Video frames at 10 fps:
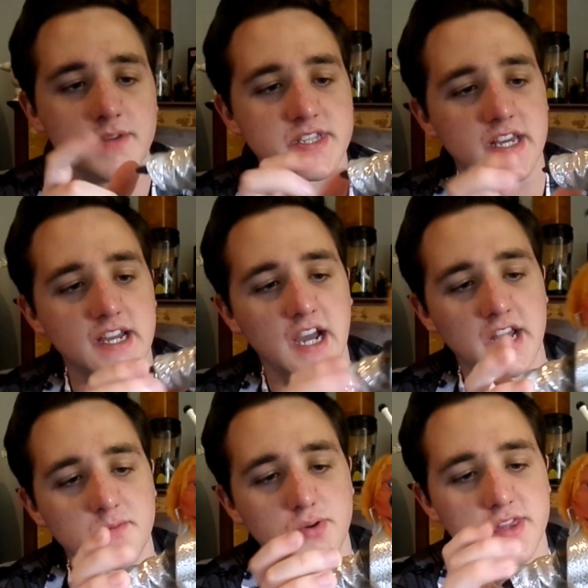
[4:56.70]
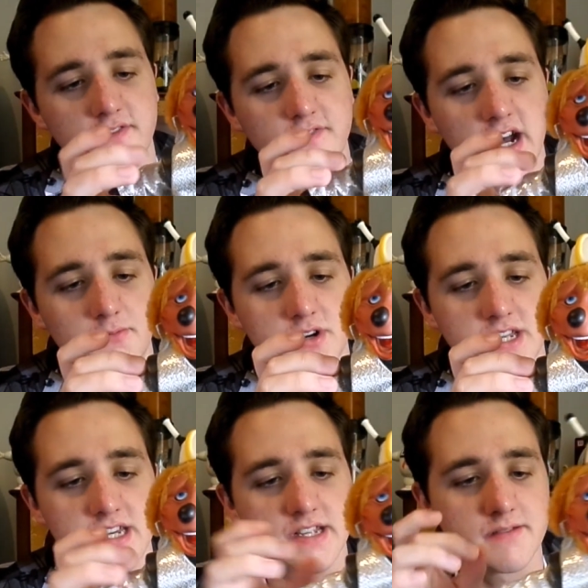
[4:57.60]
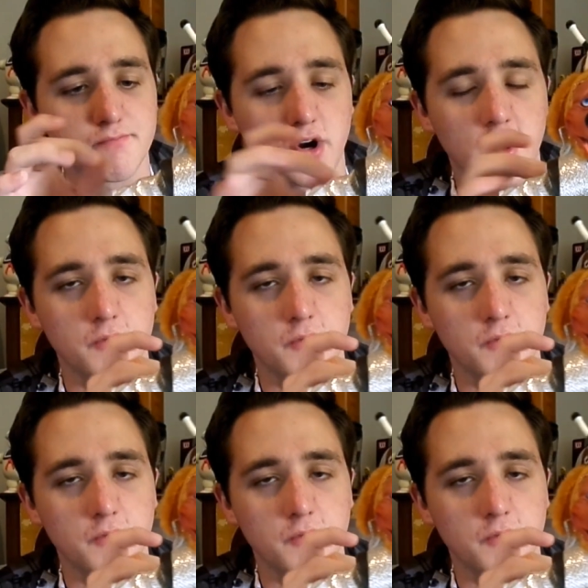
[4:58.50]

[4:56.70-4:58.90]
is they kind of put the fabric in part